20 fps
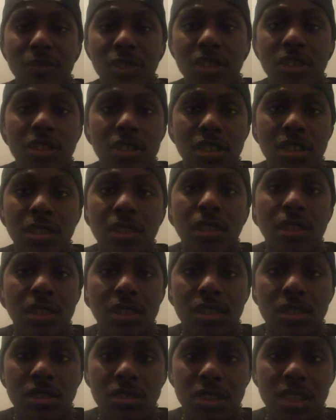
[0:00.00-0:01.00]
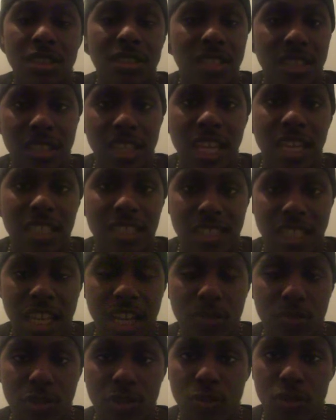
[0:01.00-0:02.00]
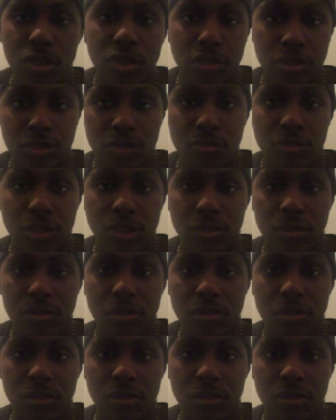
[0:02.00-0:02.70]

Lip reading: been good since the last time we won the Super Bowl,